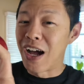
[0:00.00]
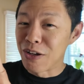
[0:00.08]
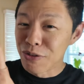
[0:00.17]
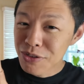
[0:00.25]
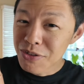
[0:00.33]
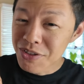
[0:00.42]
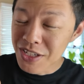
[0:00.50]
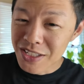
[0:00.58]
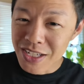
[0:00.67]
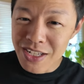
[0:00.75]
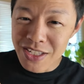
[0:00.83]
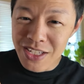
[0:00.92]
I also think
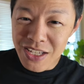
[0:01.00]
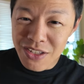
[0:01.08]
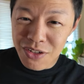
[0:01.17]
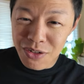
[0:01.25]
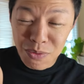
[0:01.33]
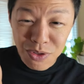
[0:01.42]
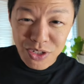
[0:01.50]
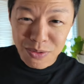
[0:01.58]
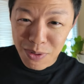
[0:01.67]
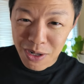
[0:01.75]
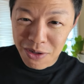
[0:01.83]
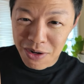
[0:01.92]
that it's easier with a
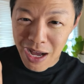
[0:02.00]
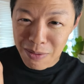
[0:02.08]
smaller